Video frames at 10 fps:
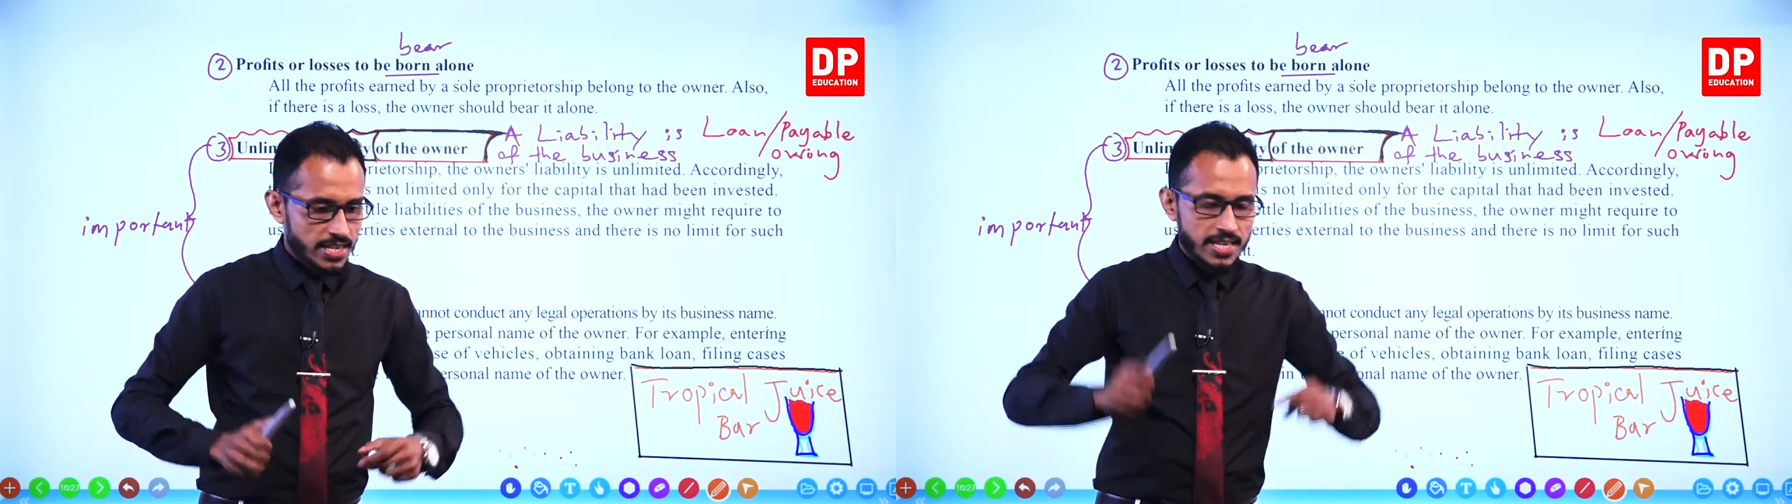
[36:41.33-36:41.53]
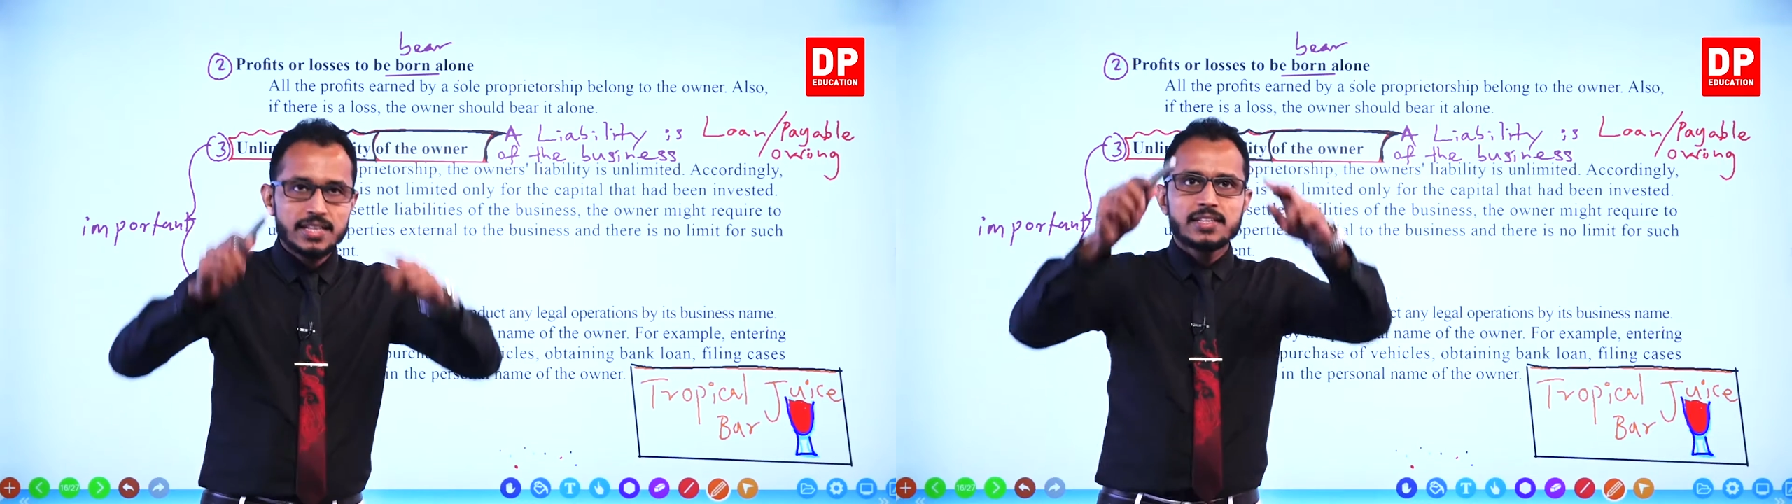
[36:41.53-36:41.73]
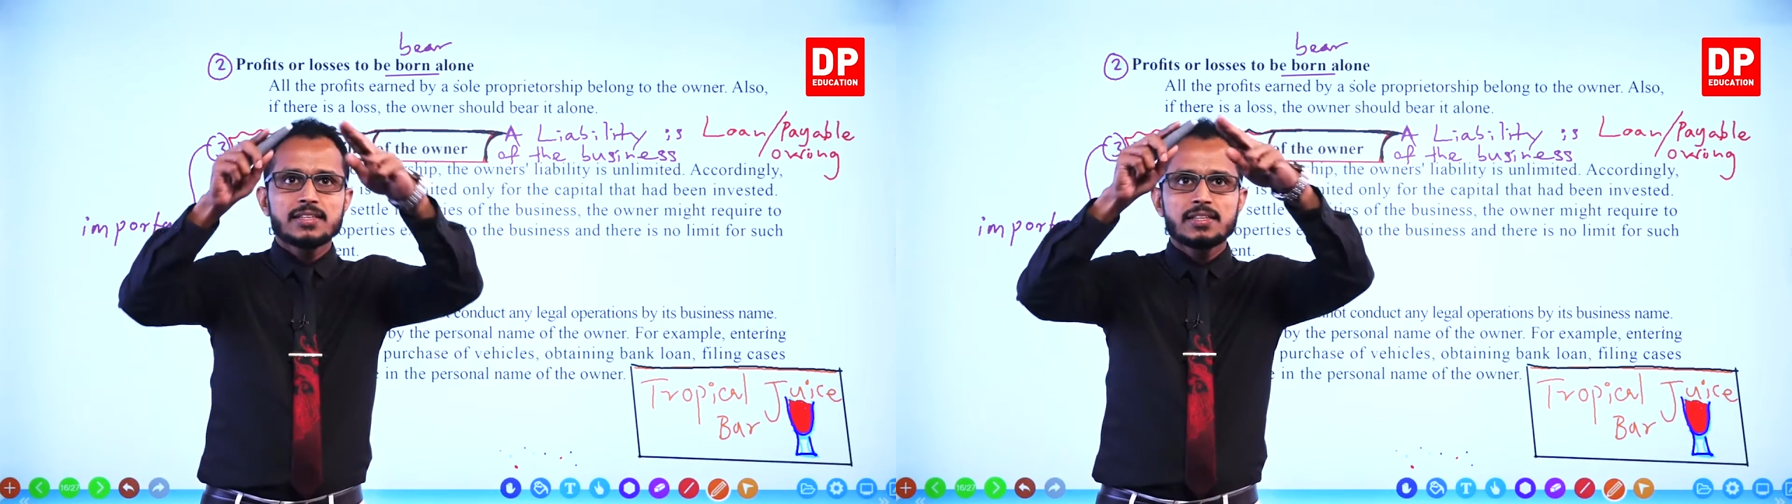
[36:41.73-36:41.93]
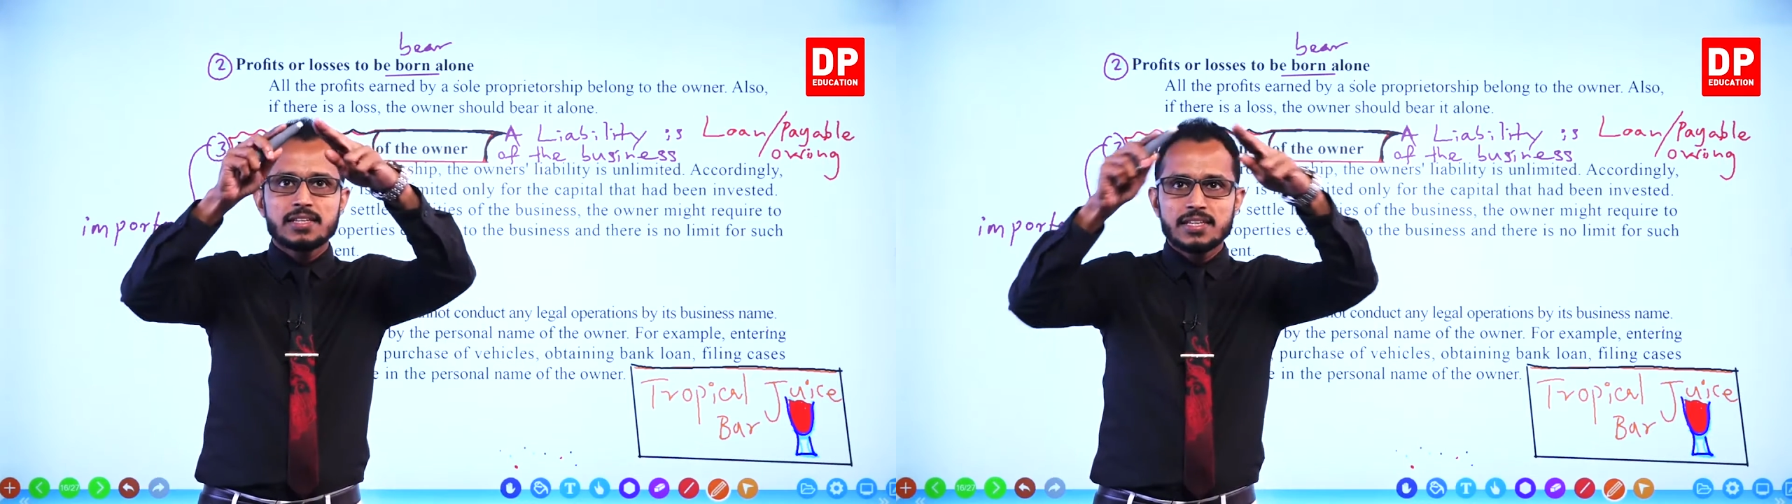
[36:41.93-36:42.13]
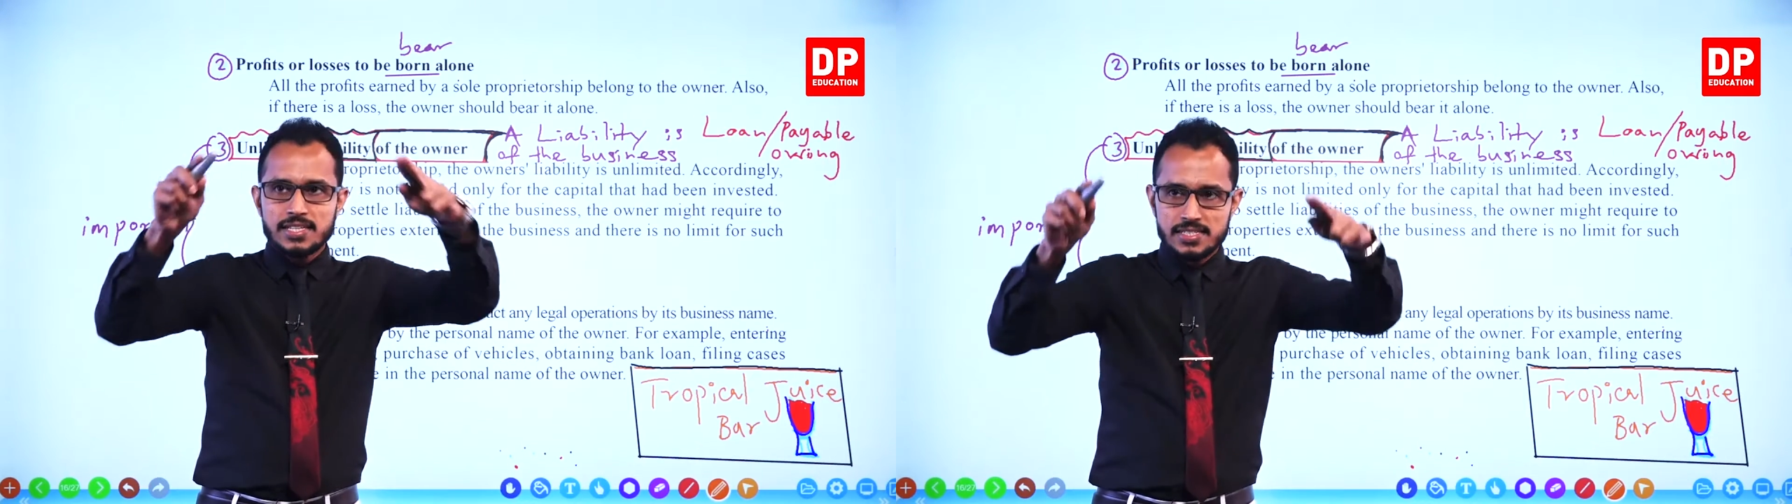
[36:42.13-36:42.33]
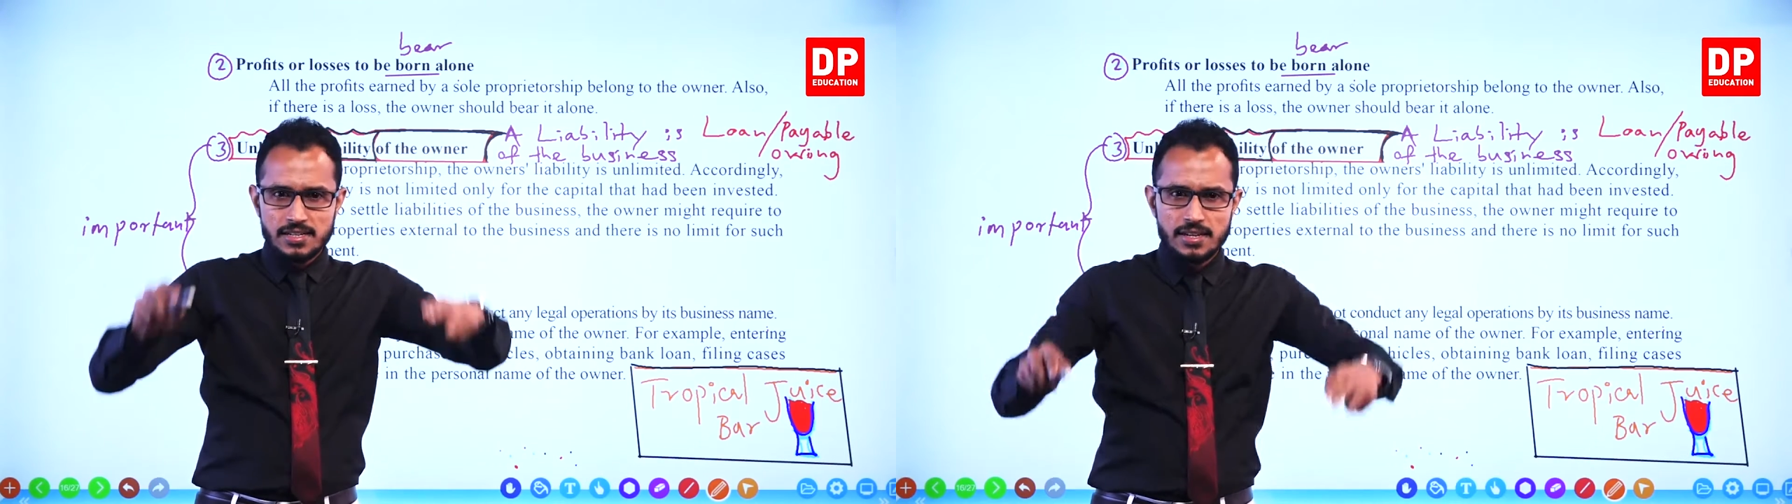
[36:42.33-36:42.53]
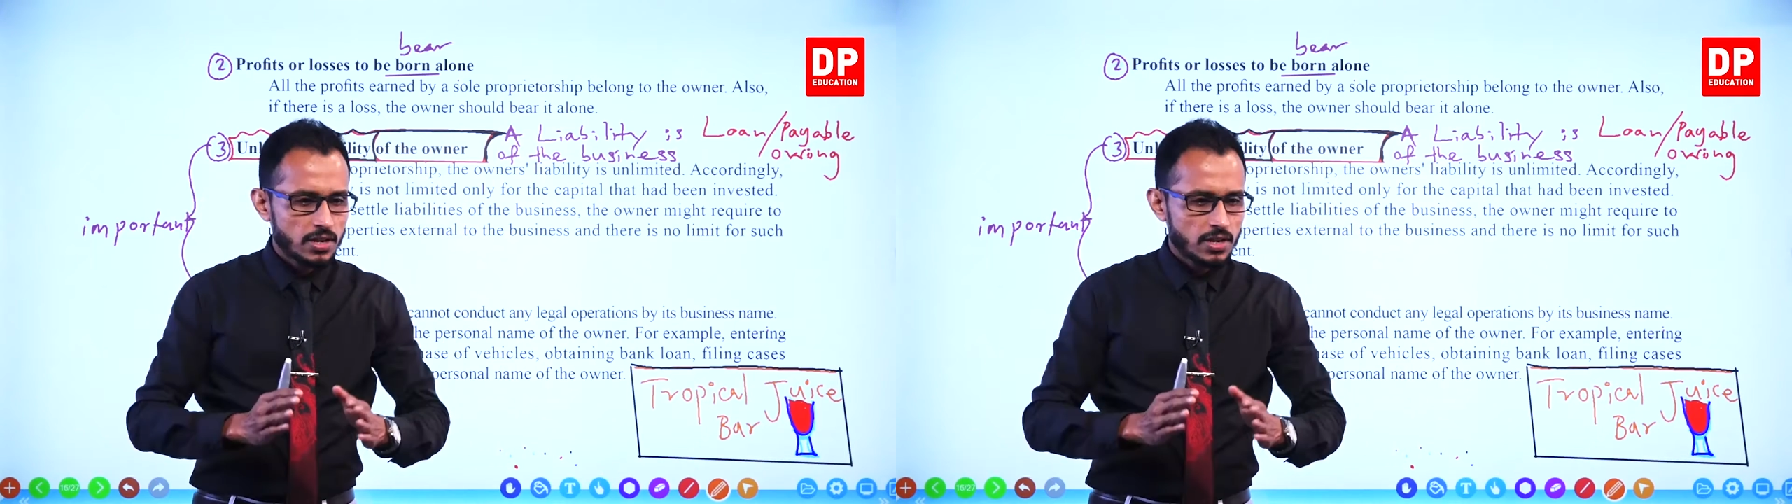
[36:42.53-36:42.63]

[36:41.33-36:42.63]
in internal